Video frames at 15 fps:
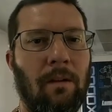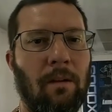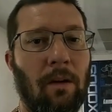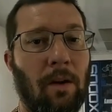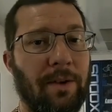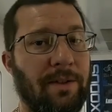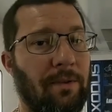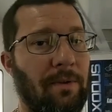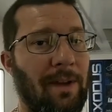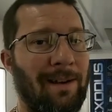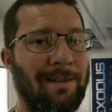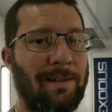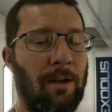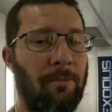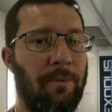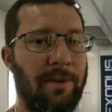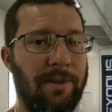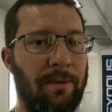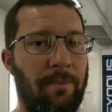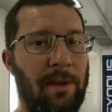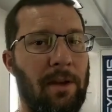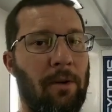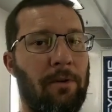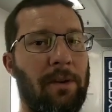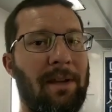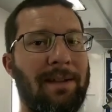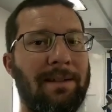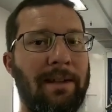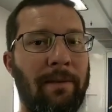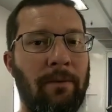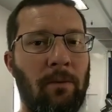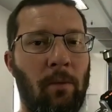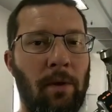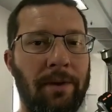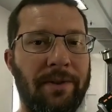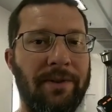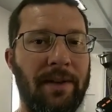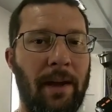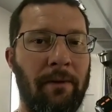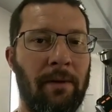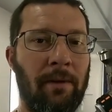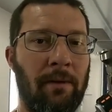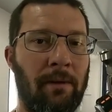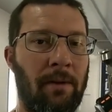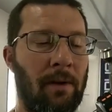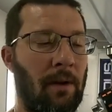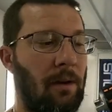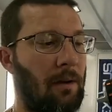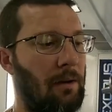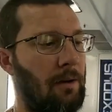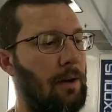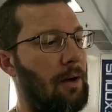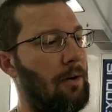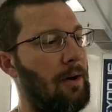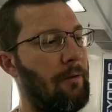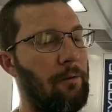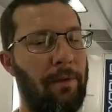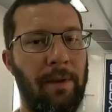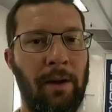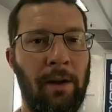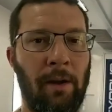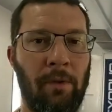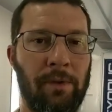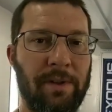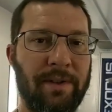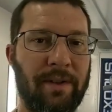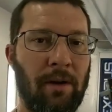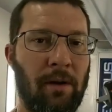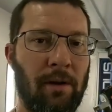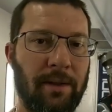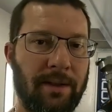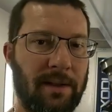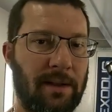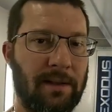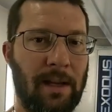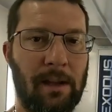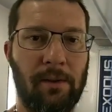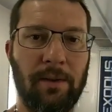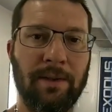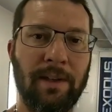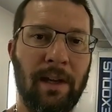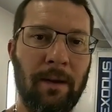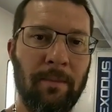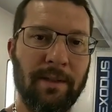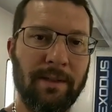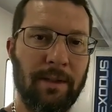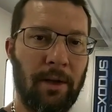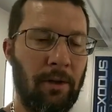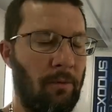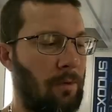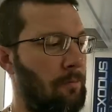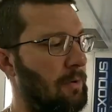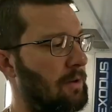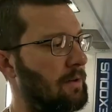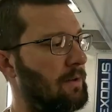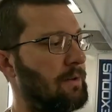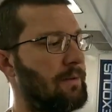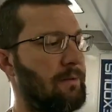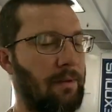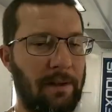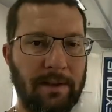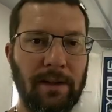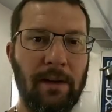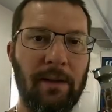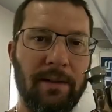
All right, so next up is the PRD-717. Now, everything on this gun is exactly the same as the other one because, like I say,